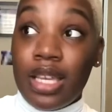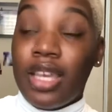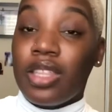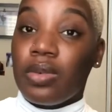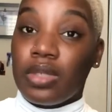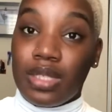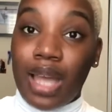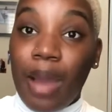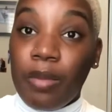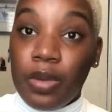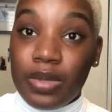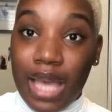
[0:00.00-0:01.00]
there was a time
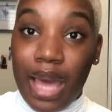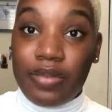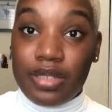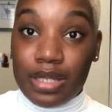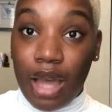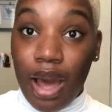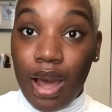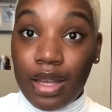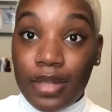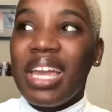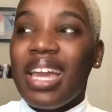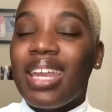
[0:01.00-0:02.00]
where it was out of
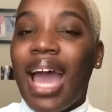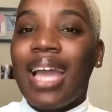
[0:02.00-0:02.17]
stock, and I